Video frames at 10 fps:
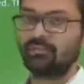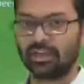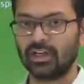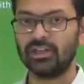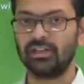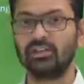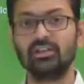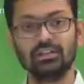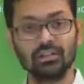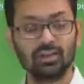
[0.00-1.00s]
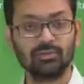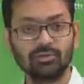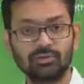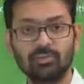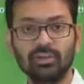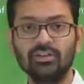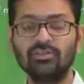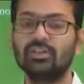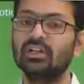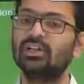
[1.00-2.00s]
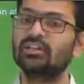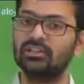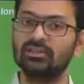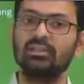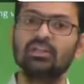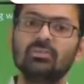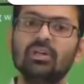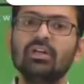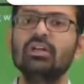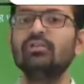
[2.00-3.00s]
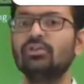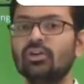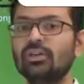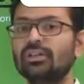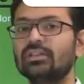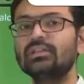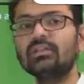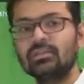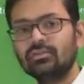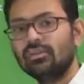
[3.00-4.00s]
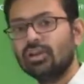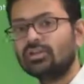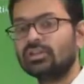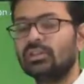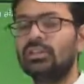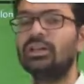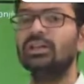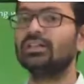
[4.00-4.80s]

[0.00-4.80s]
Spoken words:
right? The other name of speed with direction is nothing but we call it as a velocity.